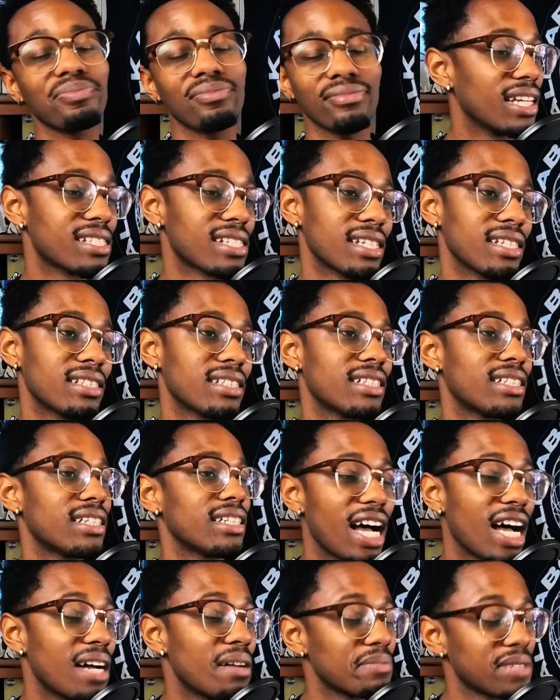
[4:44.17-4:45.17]
Listen,
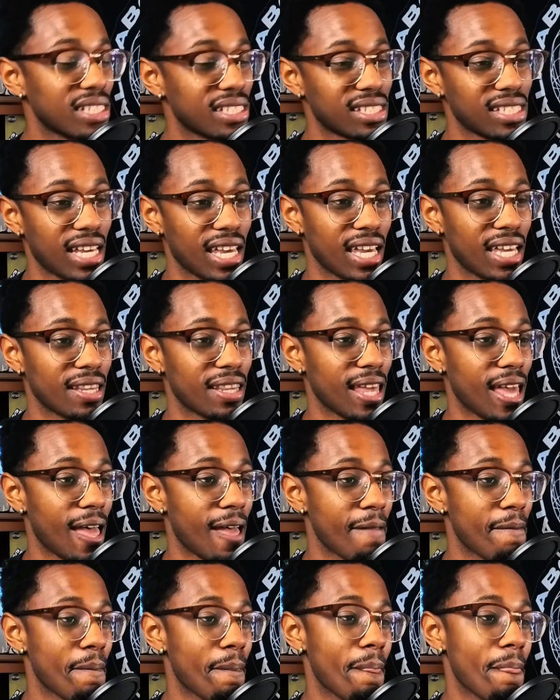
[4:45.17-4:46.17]
I'm just saying
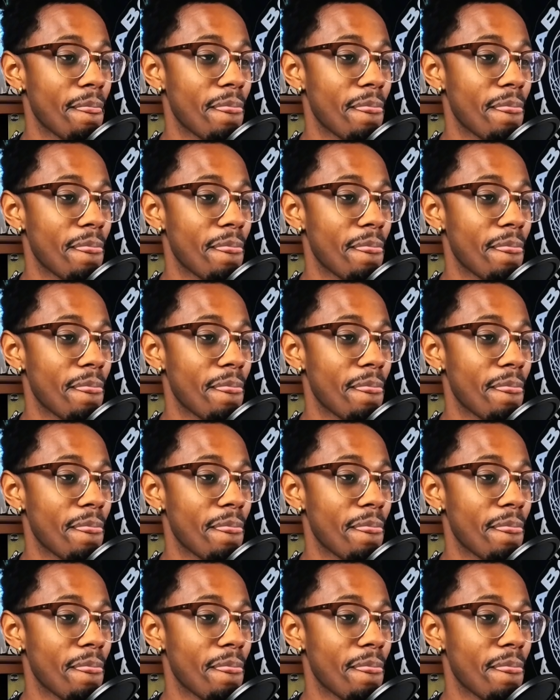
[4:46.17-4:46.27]
that